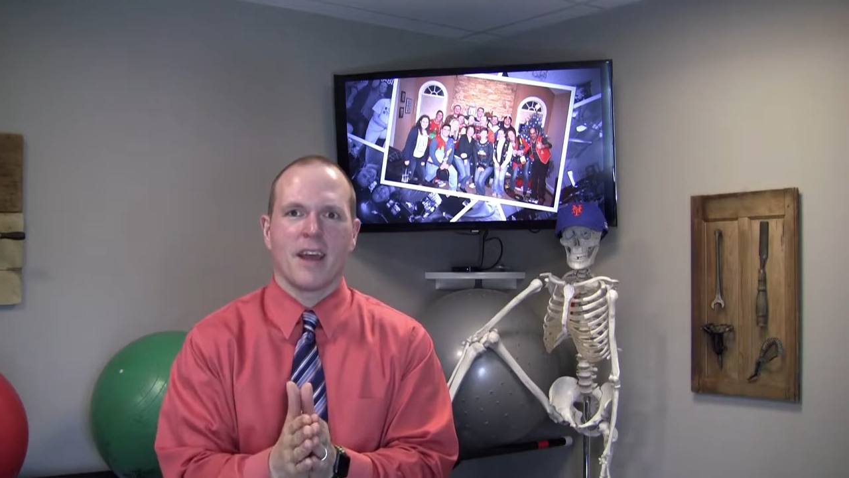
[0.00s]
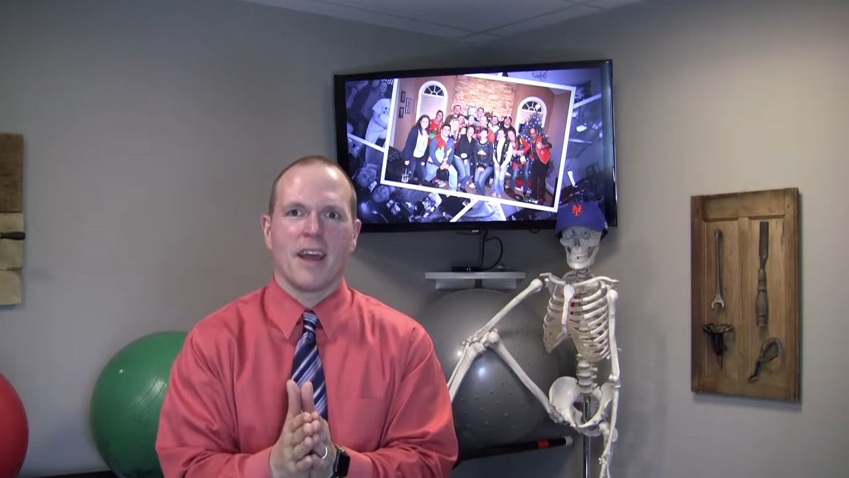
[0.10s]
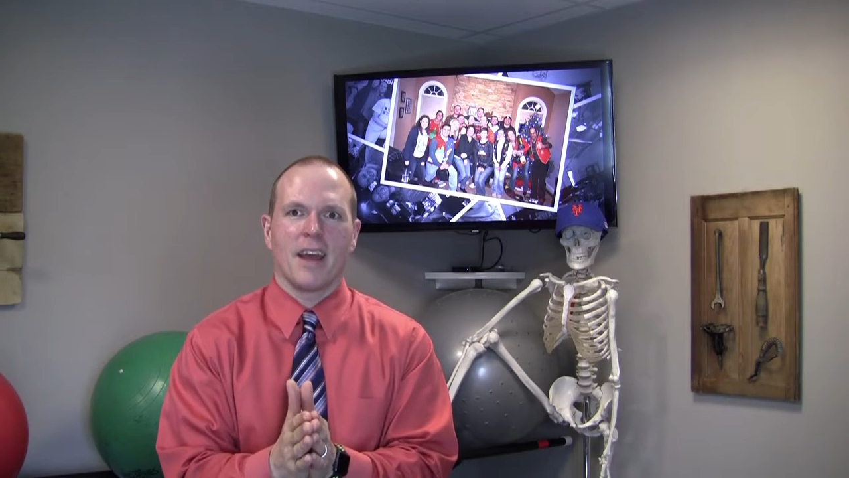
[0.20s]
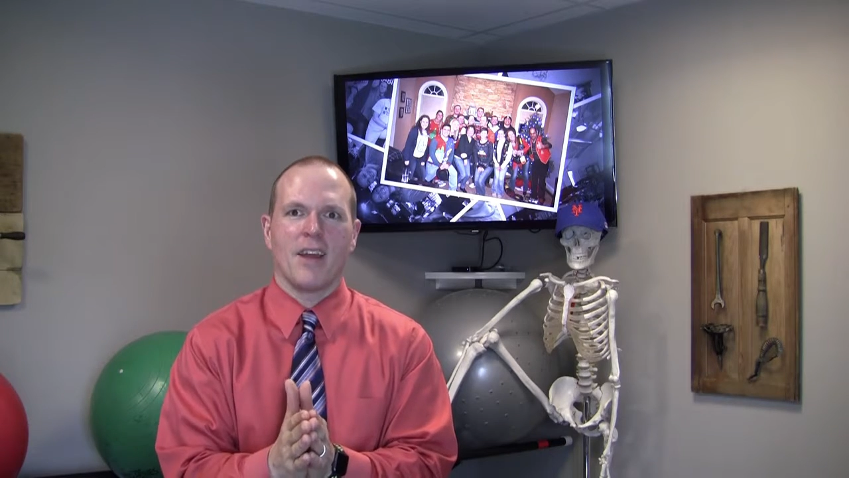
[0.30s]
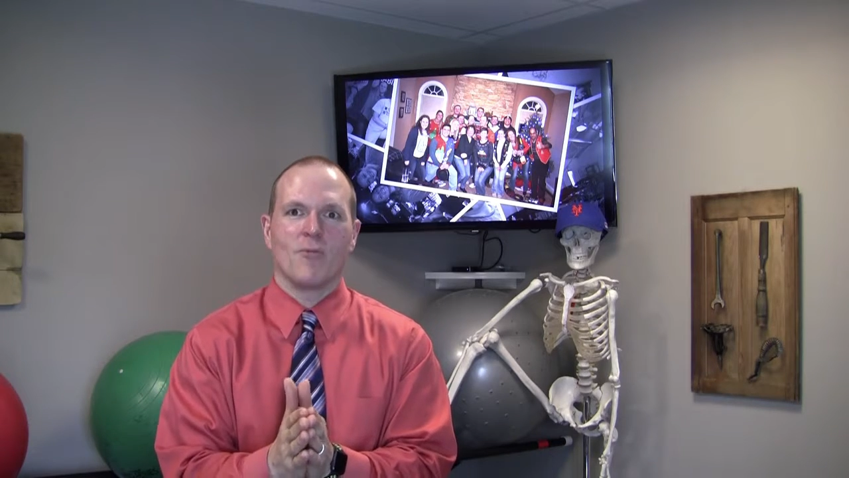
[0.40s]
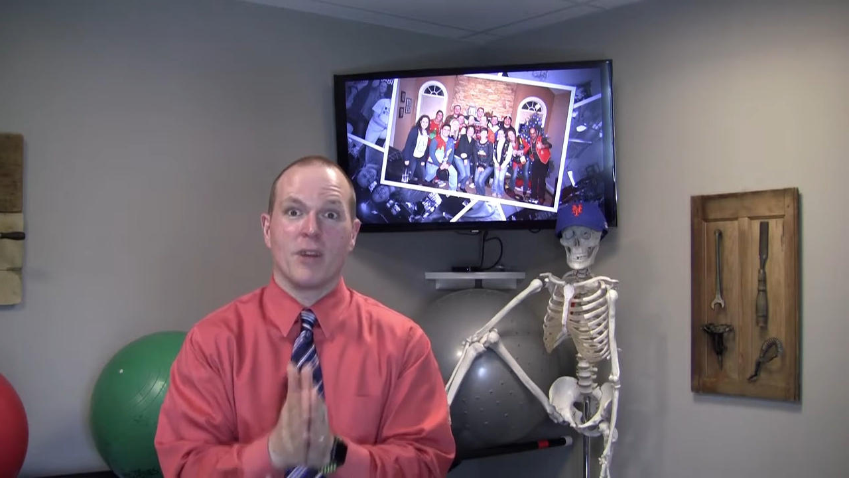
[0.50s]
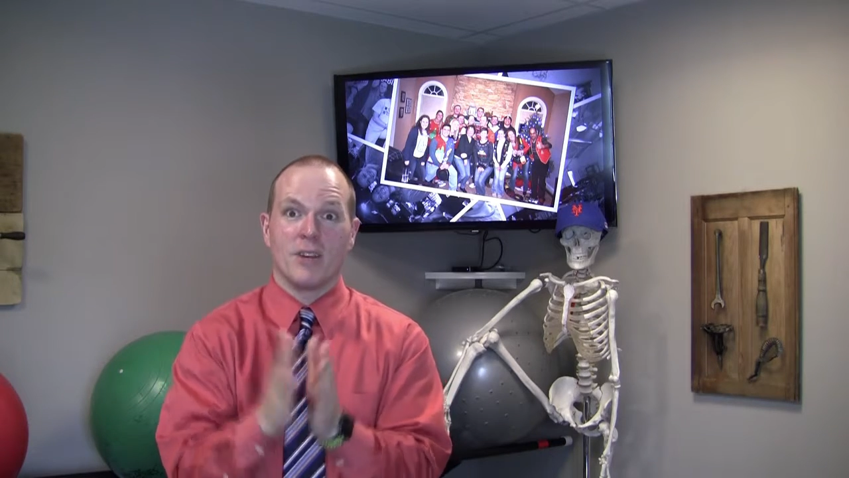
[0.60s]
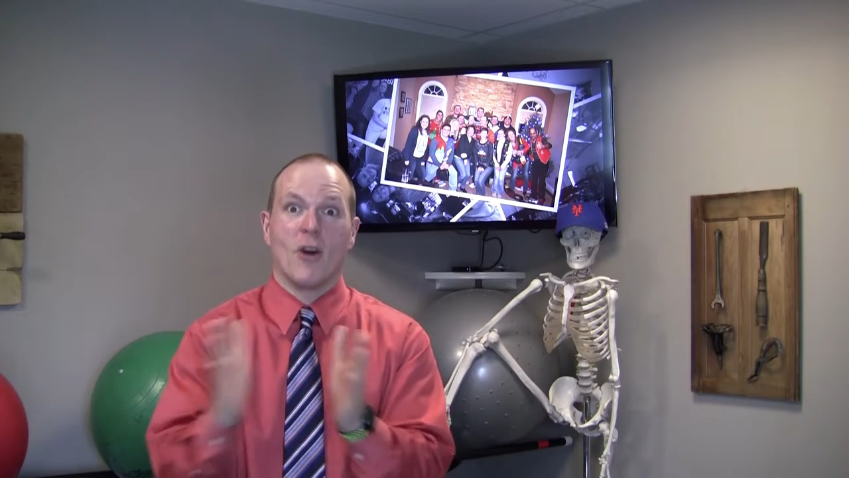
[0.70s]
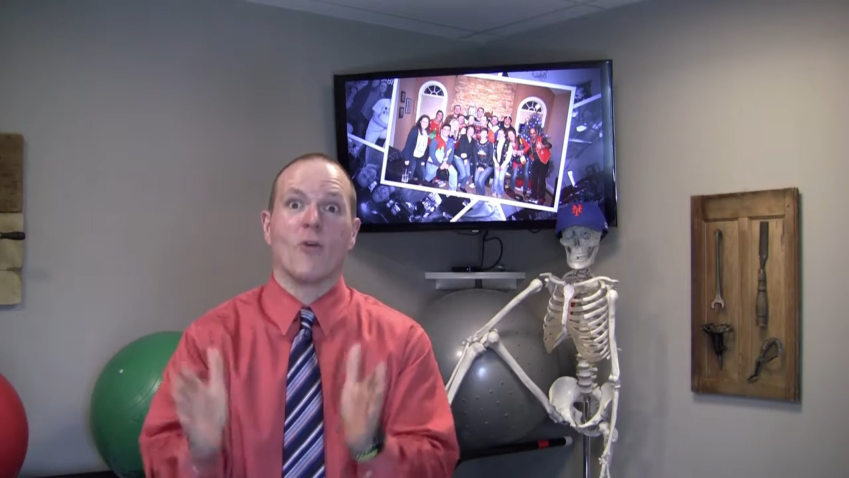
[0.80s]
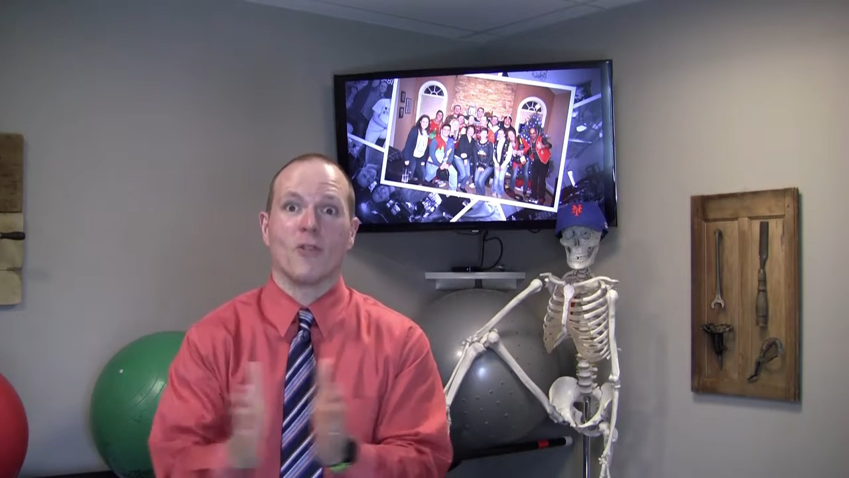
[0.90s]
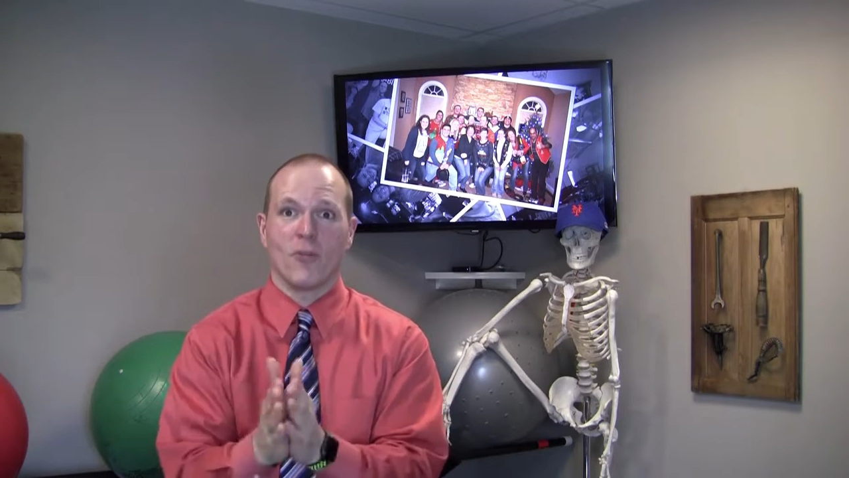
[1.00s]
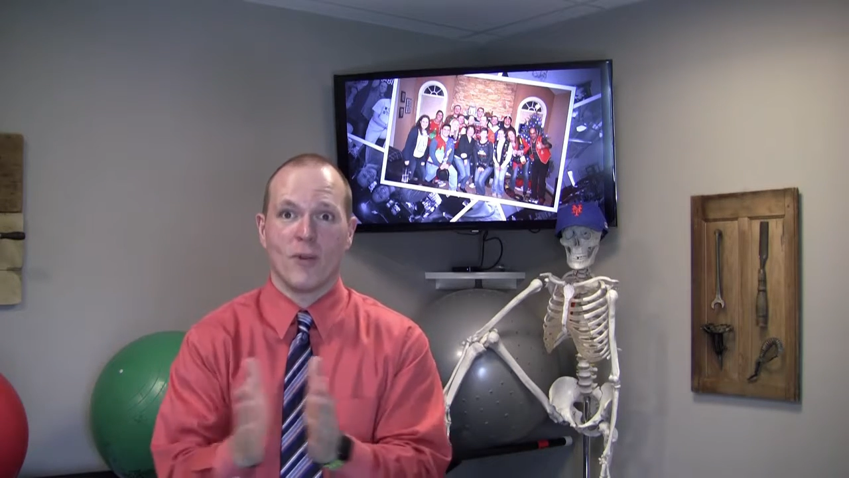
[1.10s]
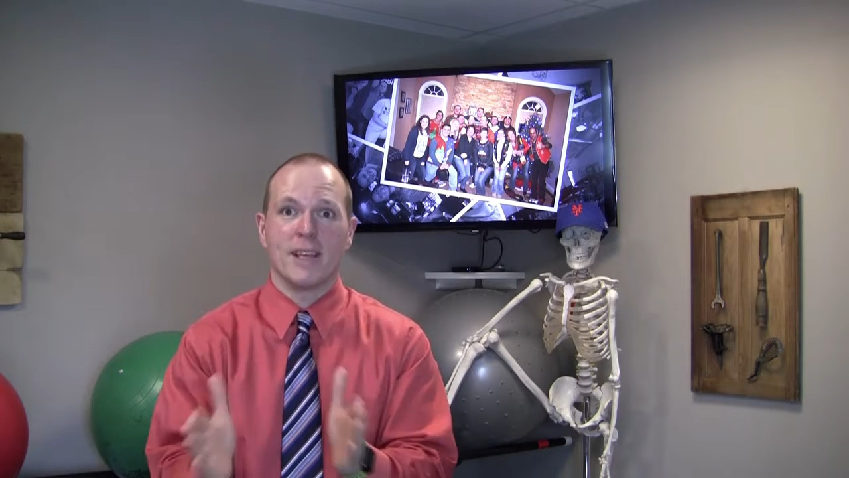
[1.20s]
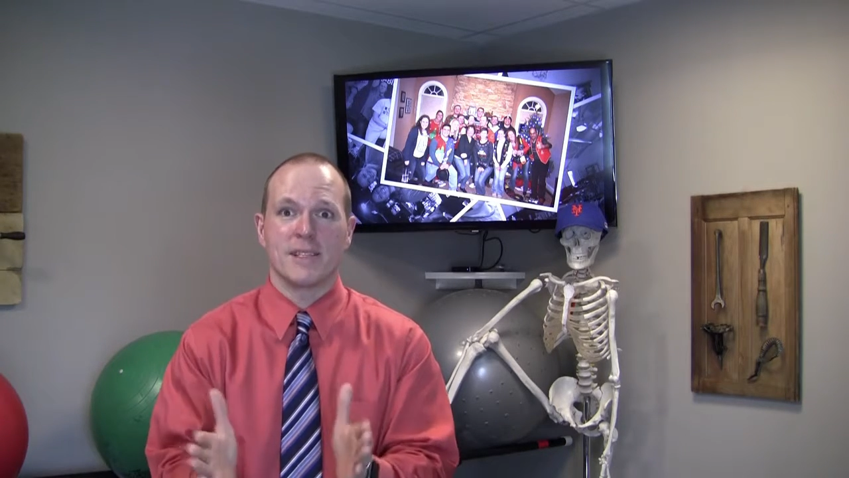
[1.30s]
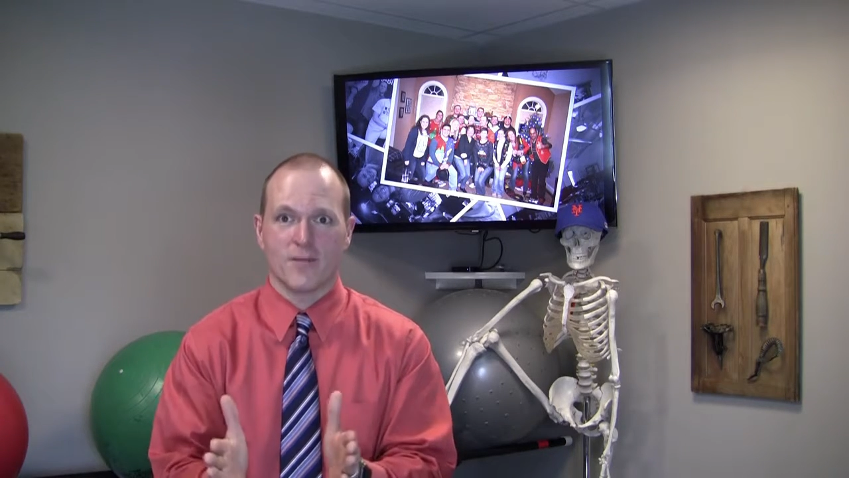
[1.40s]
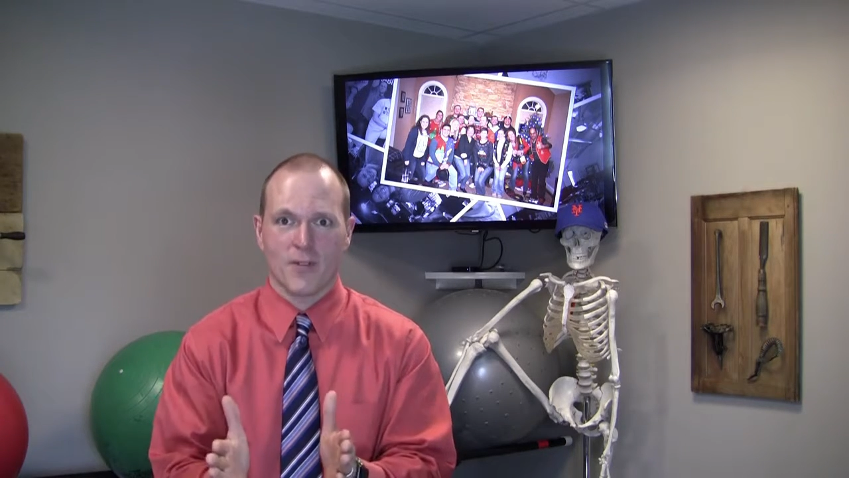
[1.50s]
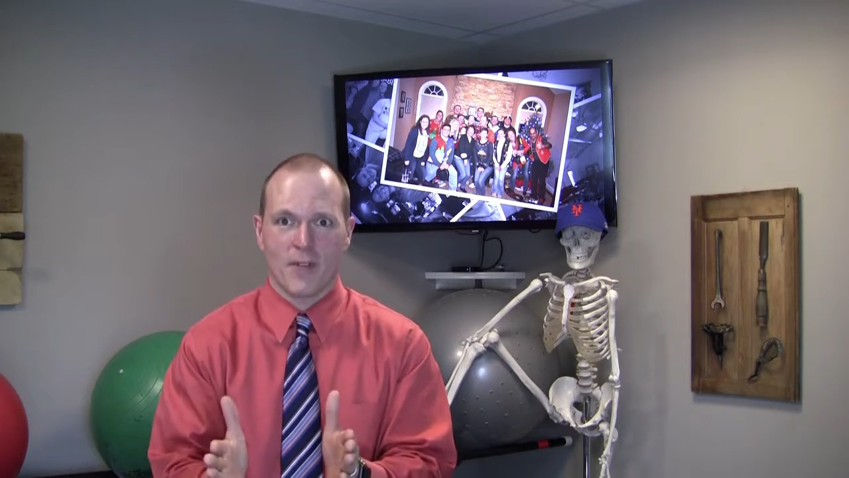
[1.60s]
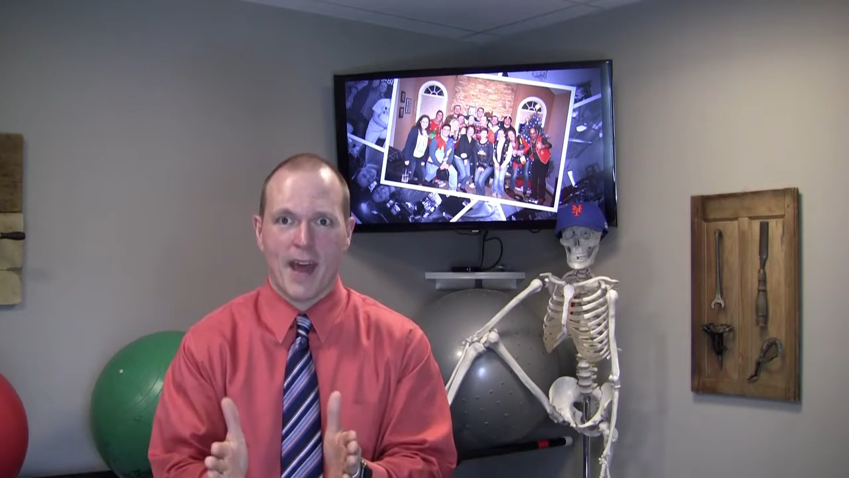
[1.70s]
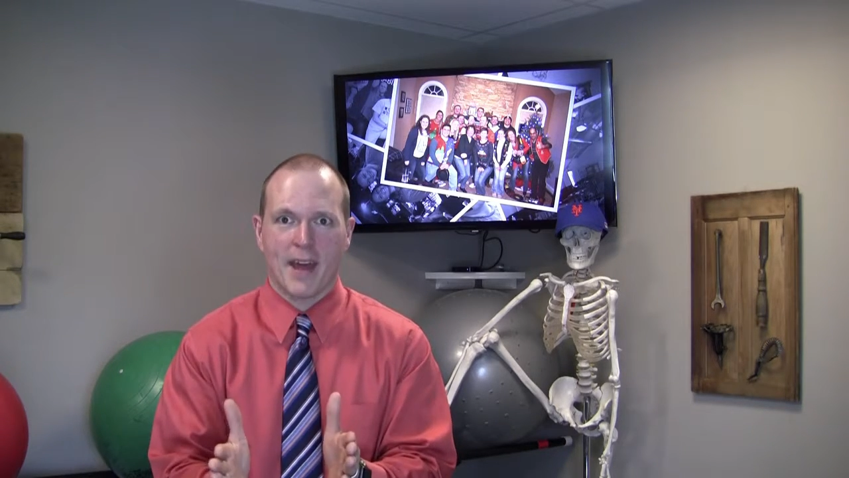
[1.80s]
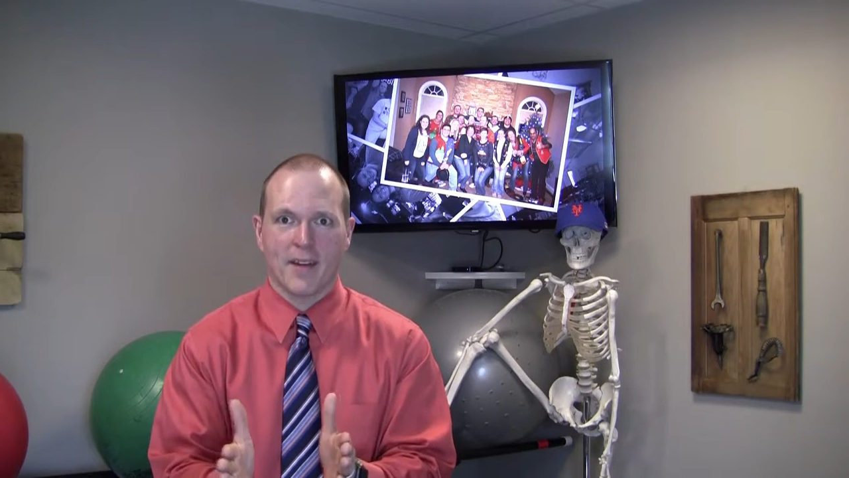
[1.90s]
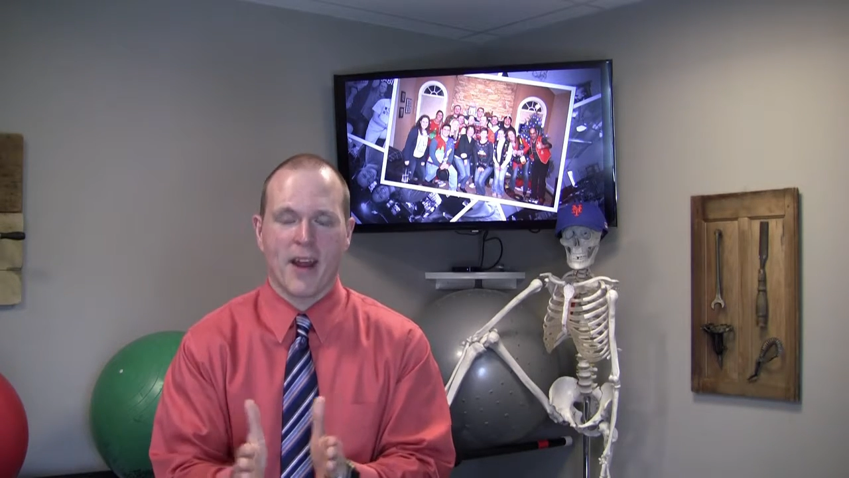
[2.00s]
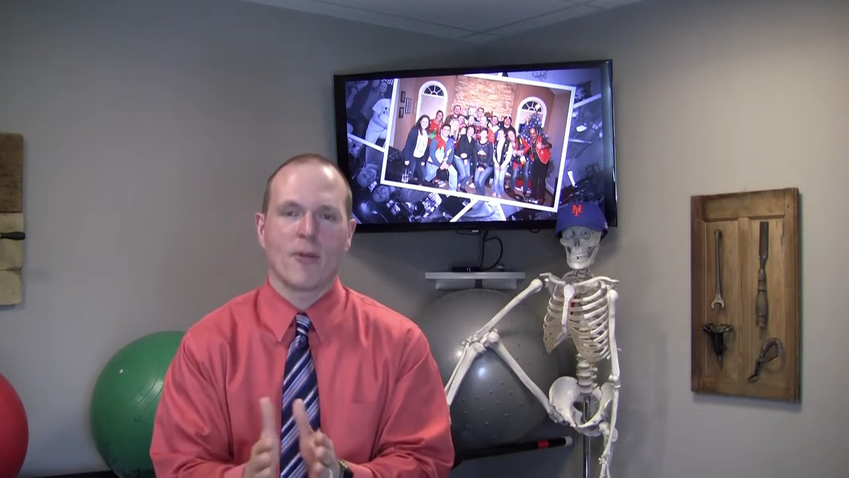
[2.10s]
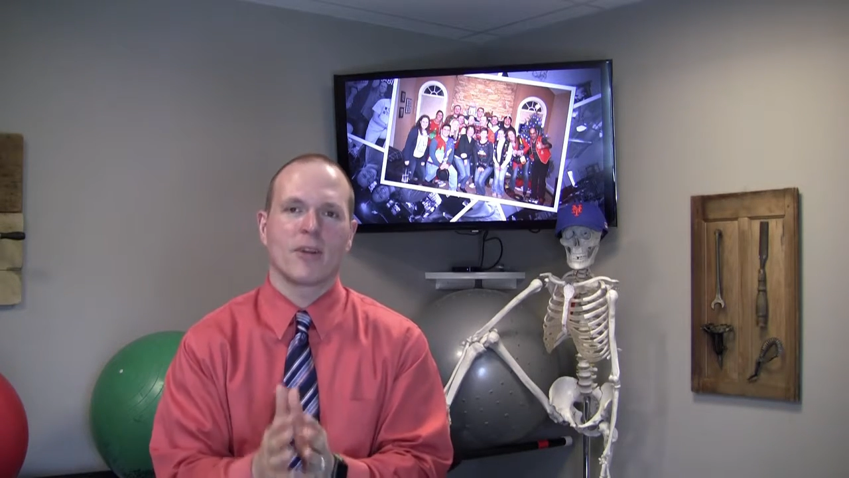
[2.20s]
And we know the reason for that, all right?